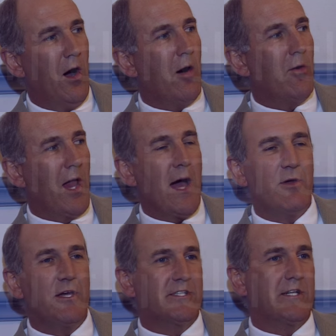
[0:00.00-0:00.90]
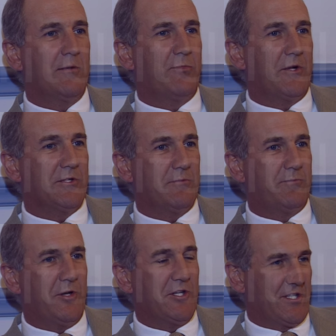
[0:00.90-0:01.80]
Oh, well, I'm here today per
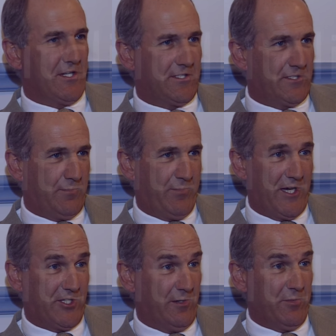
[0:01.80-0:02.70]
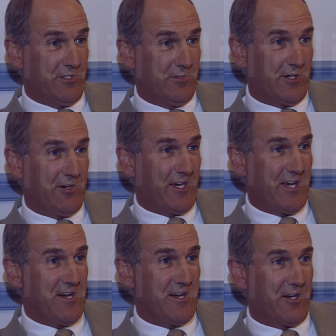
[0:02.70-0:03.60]
personally just to pay tribute to a great guy,